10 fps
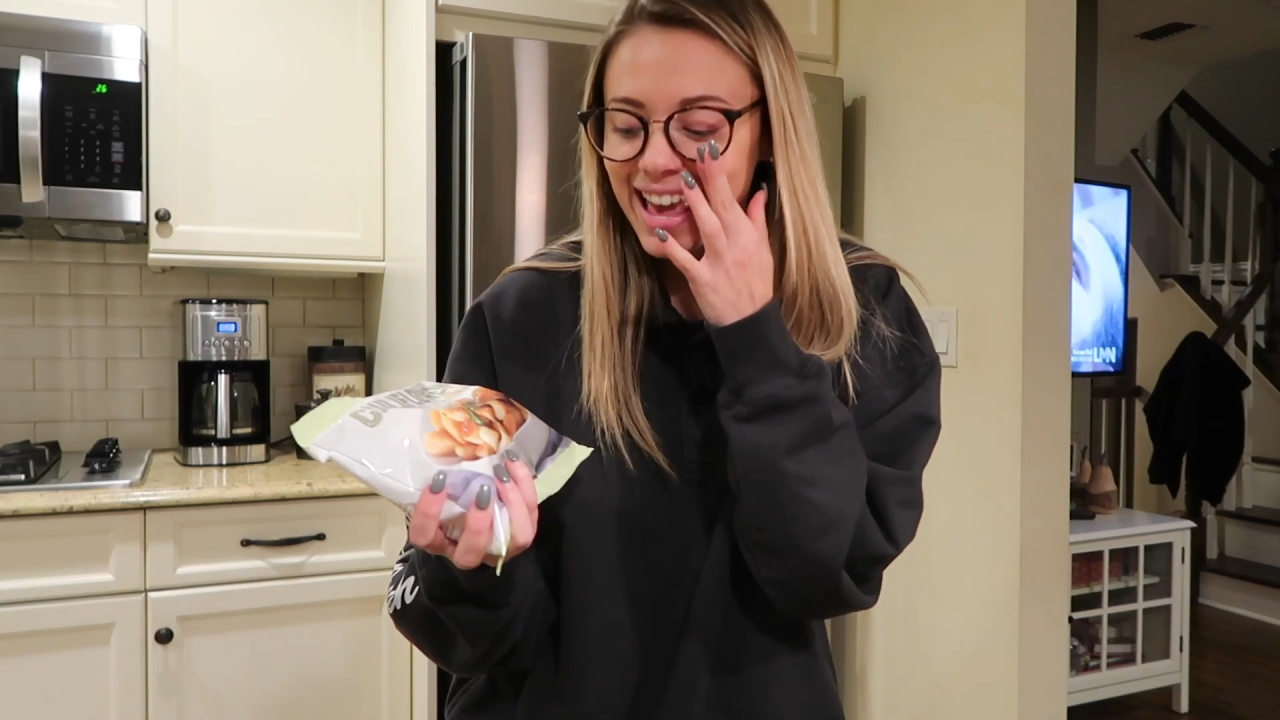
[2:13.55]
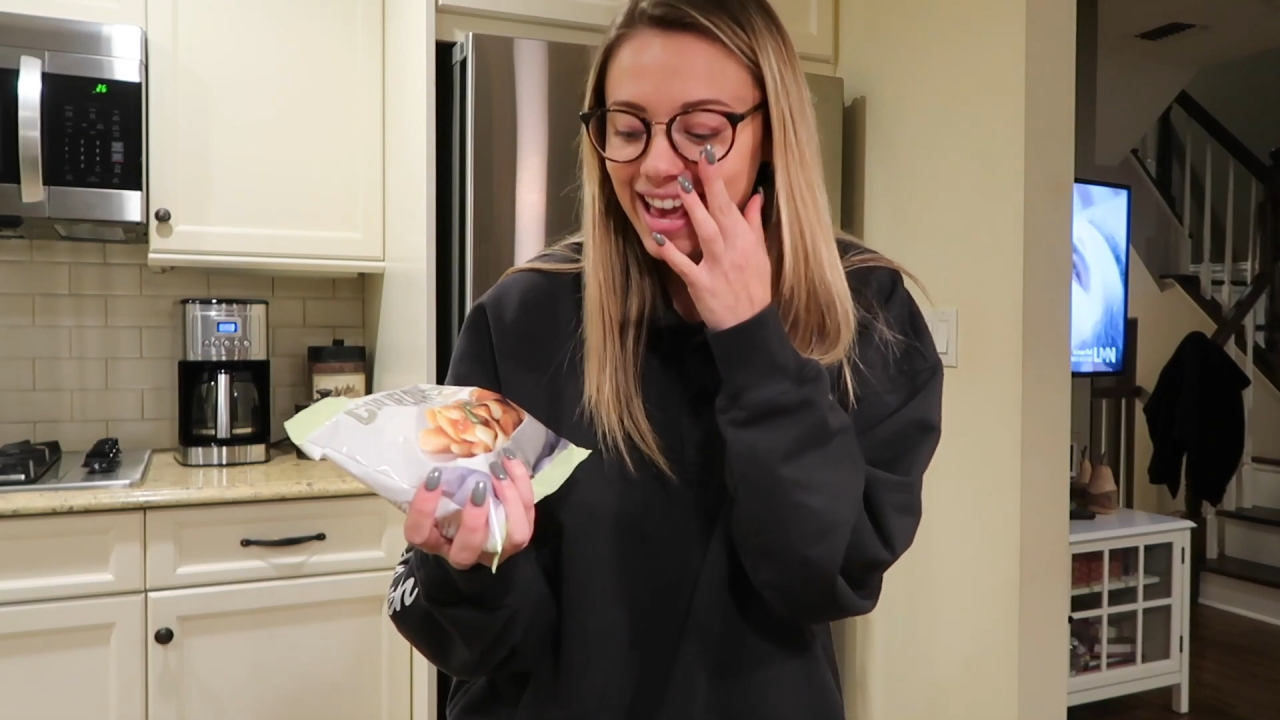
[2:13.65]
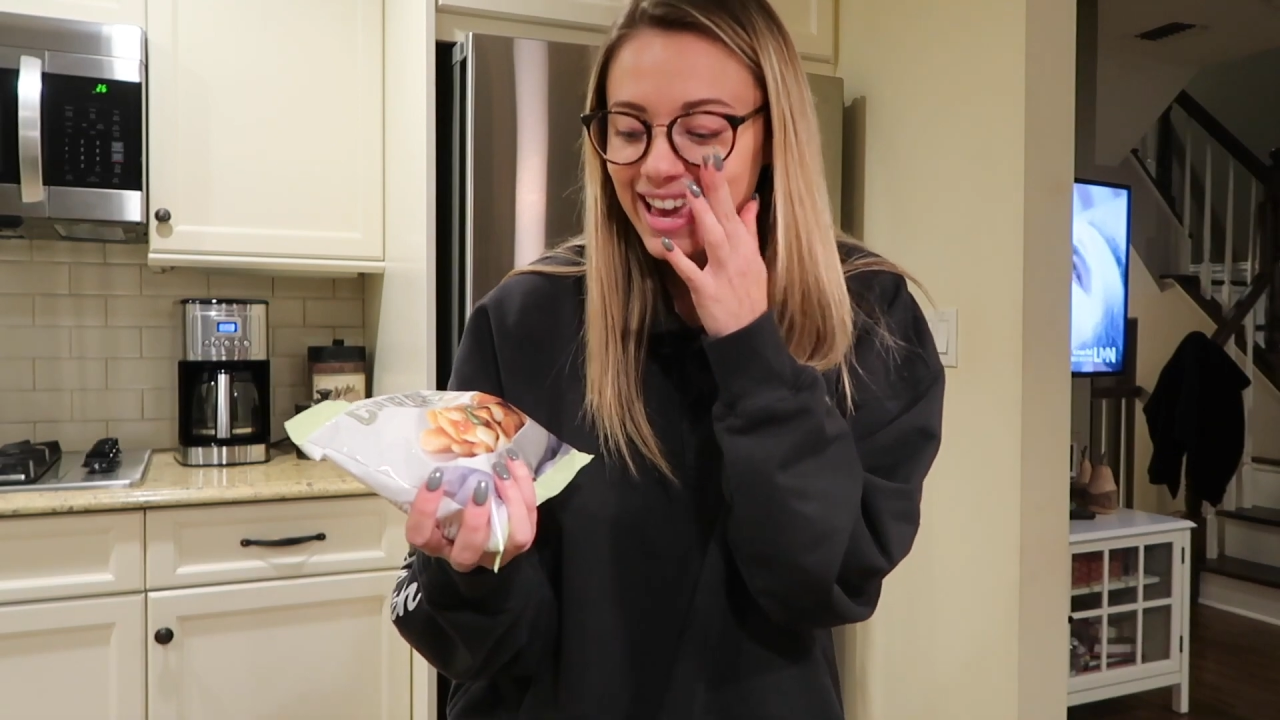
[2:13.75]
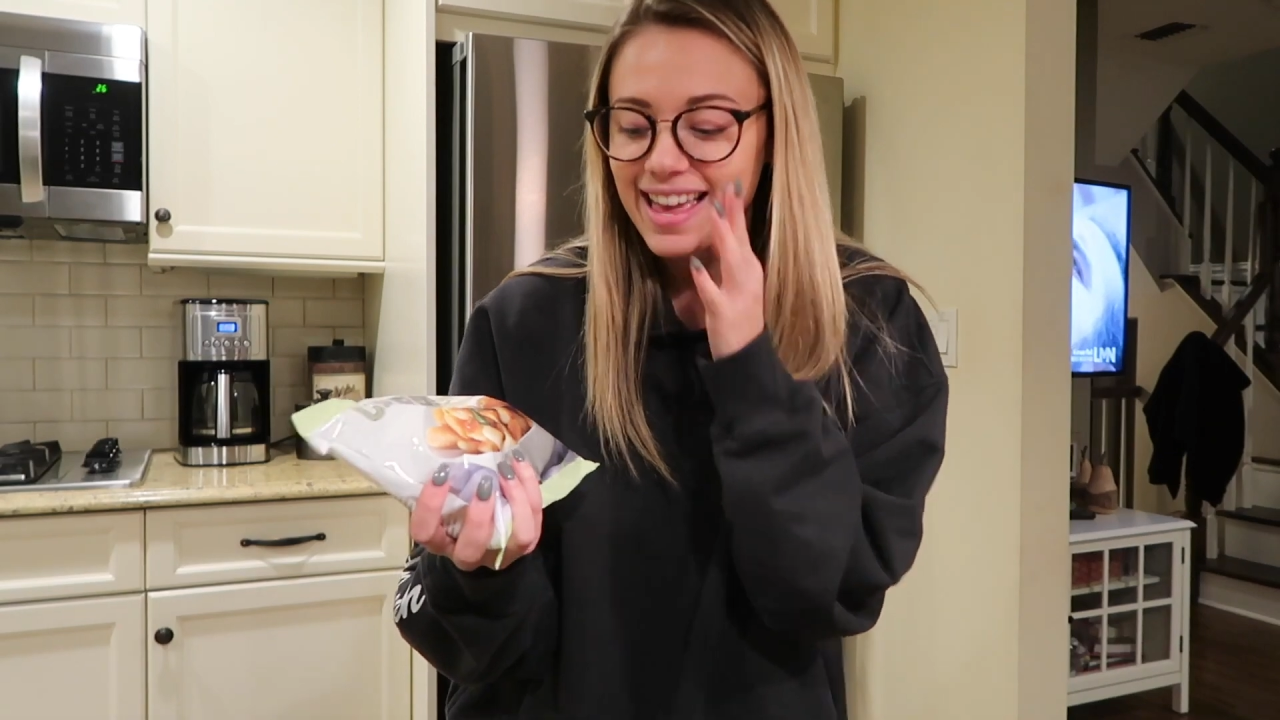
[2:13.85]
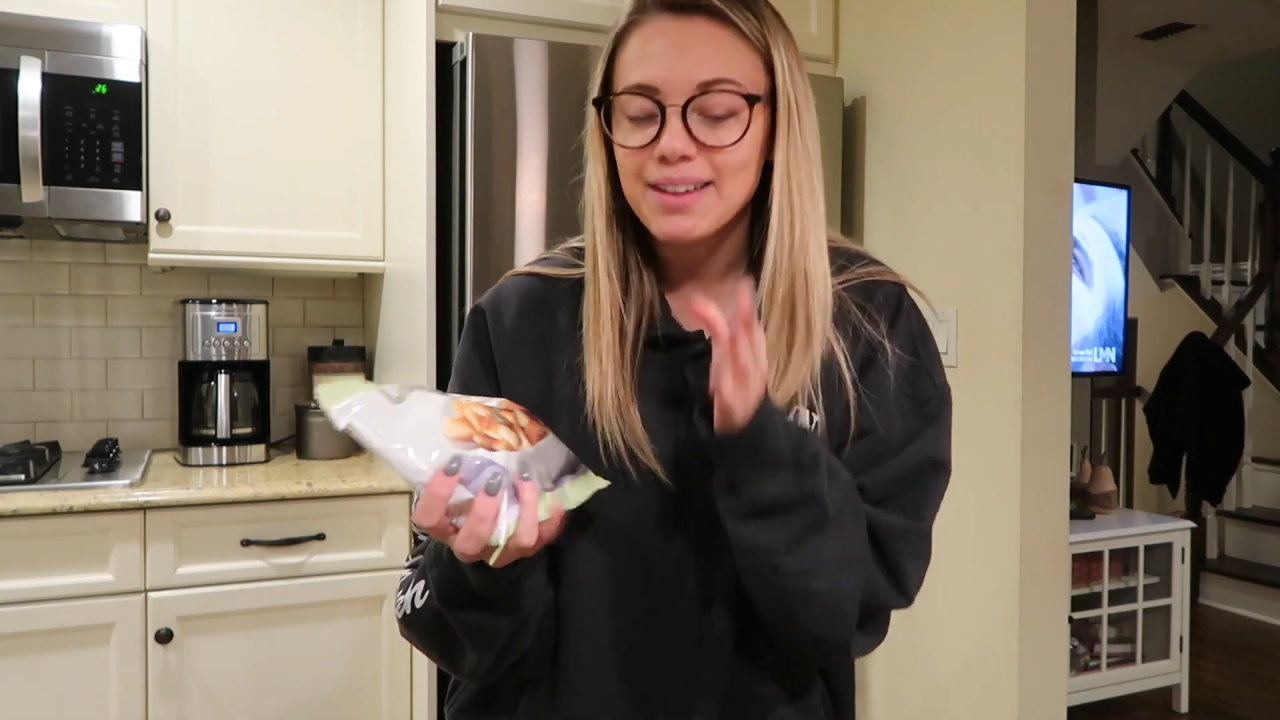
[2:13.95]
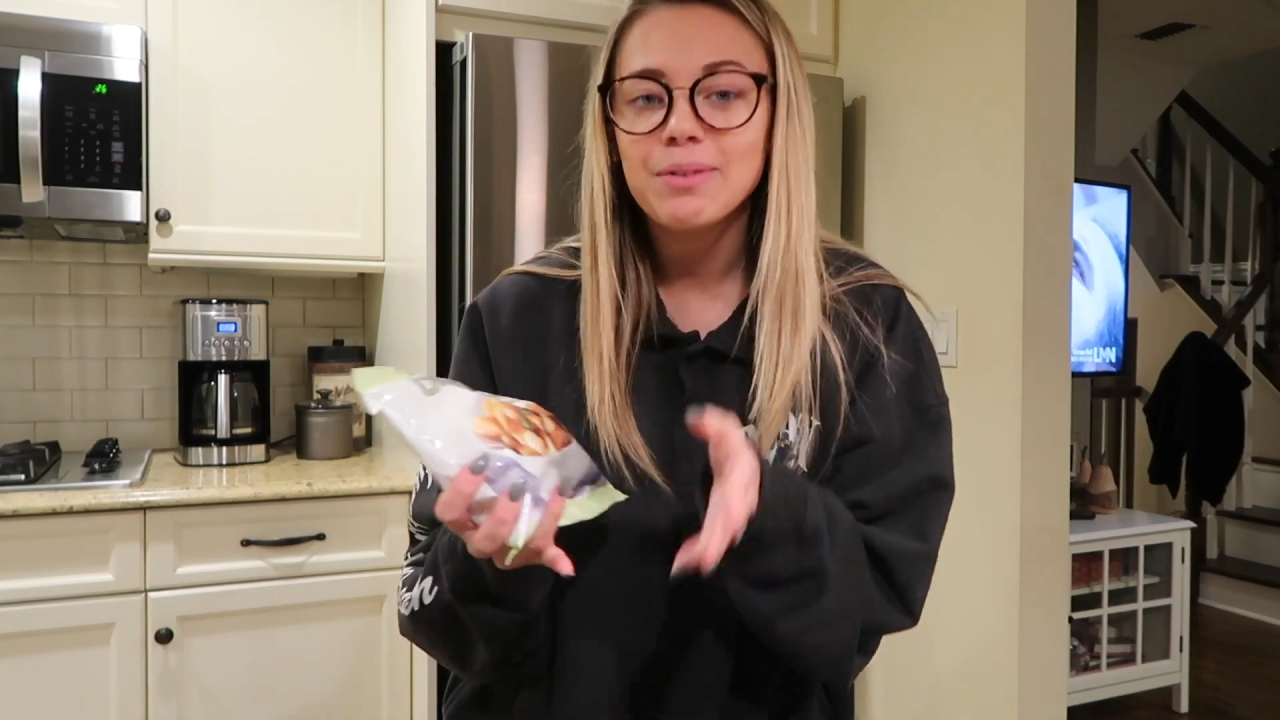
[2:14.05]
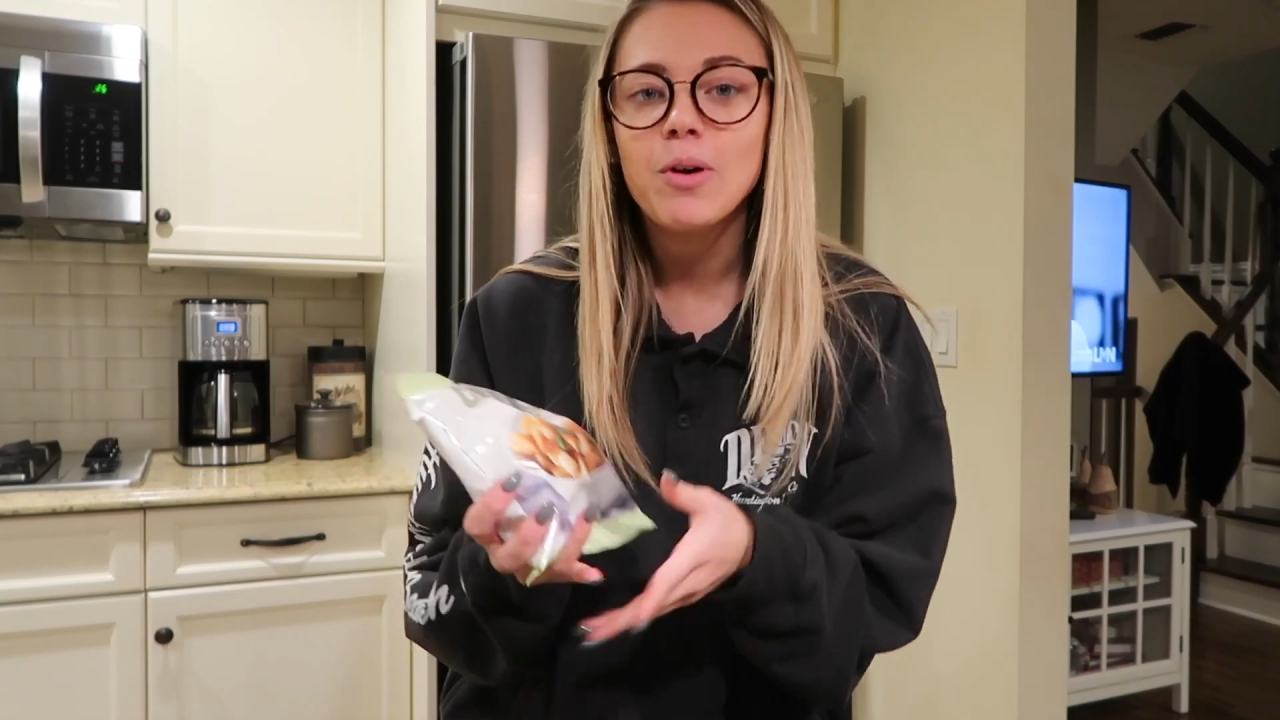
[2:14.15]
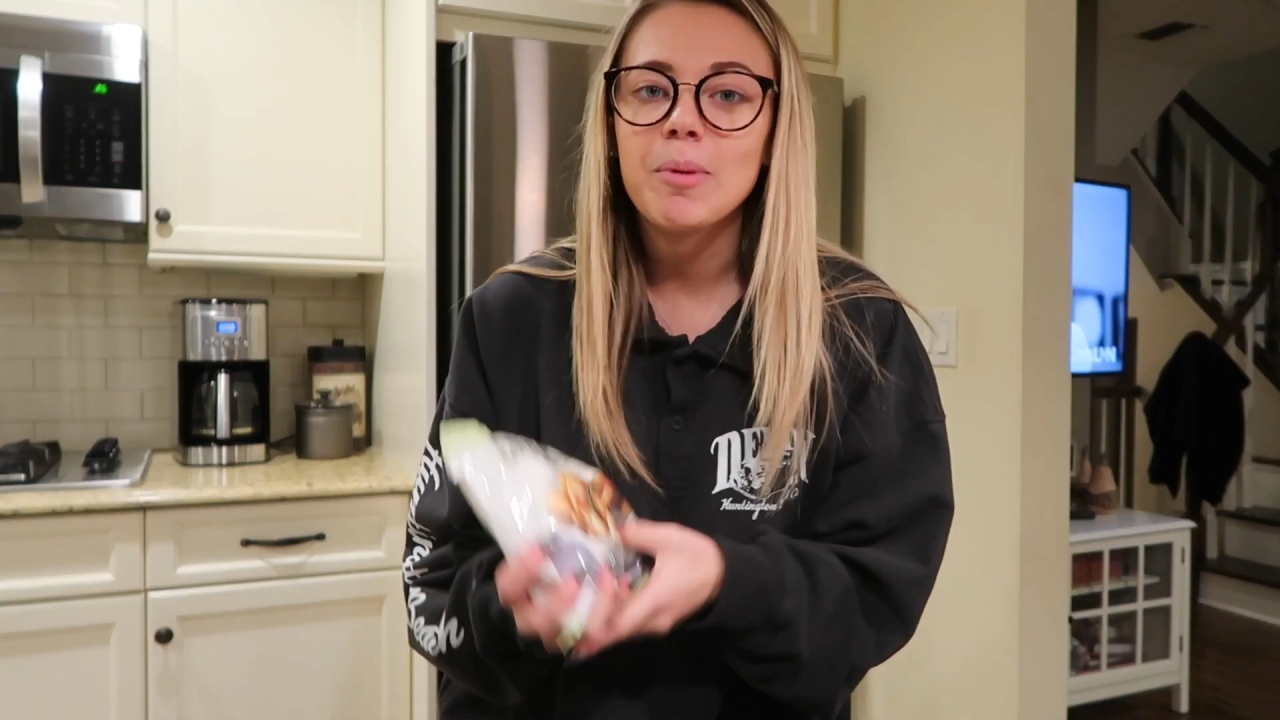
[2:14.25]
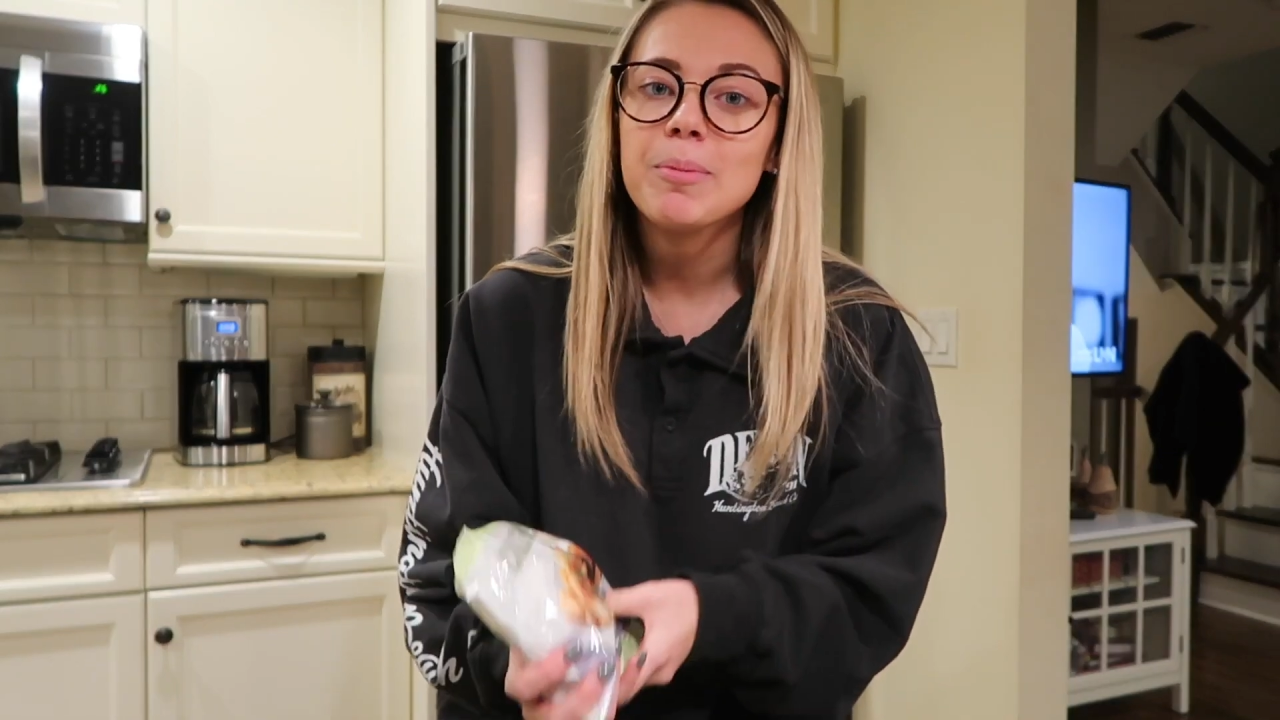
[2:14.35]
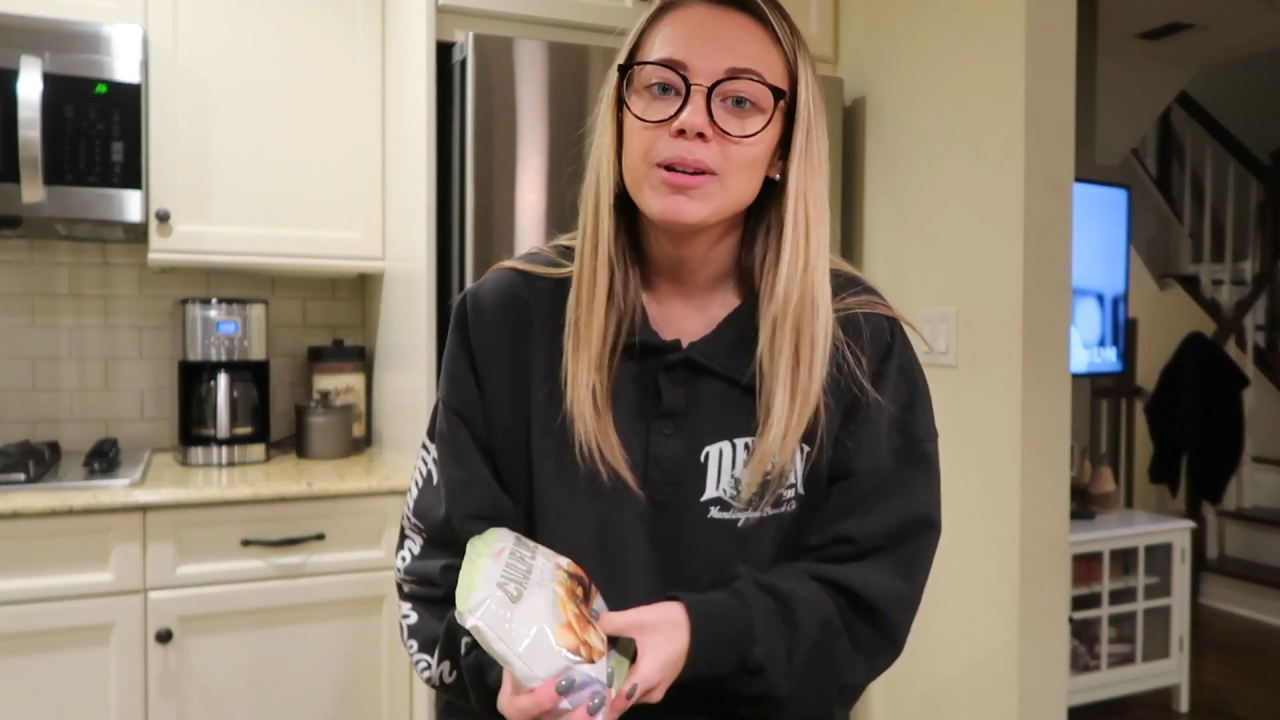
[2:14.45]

and we normally